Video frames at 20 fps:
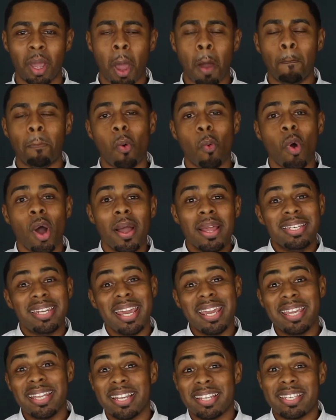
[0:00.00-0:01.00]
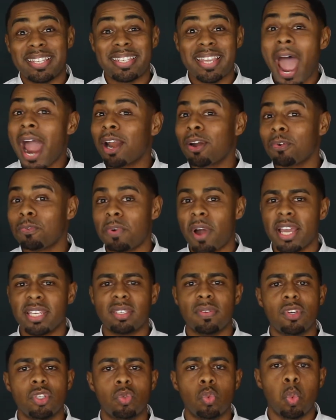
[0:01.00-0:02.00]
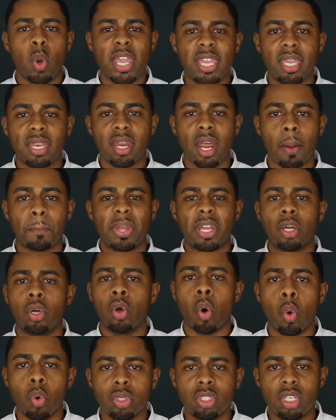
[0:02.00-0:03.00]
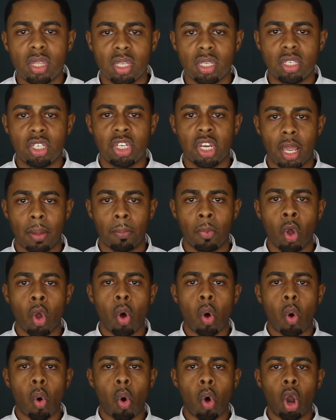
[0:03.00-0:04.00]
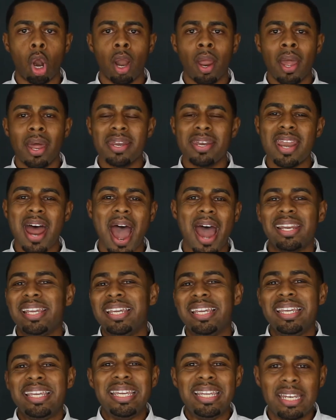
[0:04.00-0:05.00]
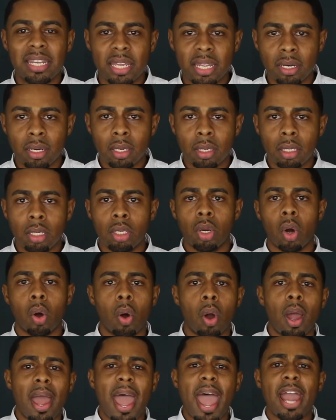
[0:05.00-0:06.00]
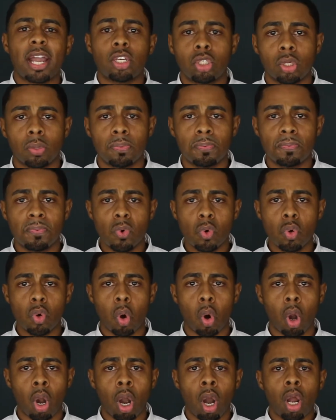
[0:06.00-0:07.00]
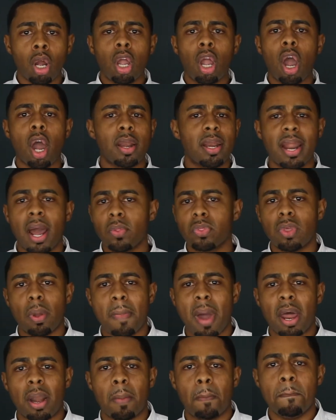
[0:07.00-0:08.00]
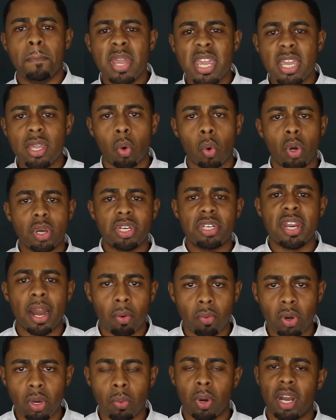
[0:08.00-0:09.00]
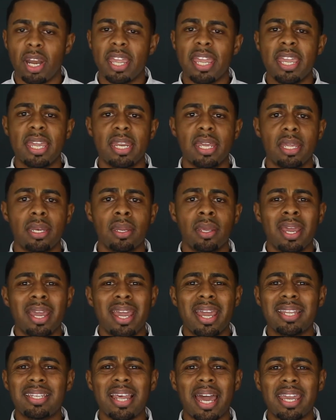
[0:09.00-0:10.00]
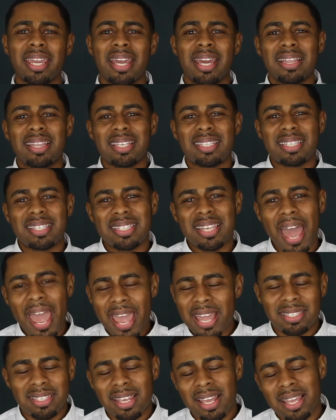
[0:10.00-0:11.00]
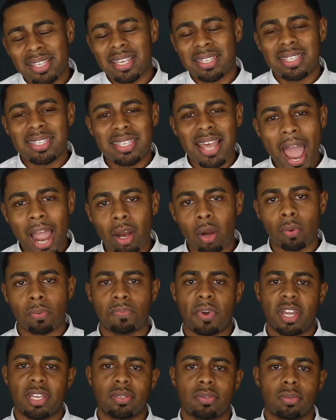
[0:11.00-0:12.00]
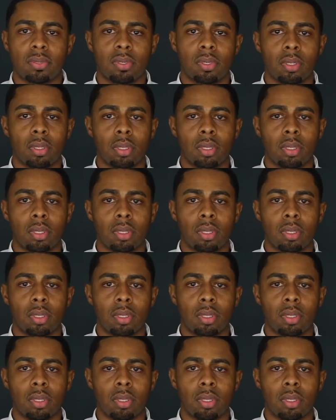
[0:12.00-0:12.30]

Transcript: But taking the sacrifice of just waking up and going to the gym, or not eating, extra food, or cutting out the amount of meat or dairy we're eating, is like it's a sacrifice.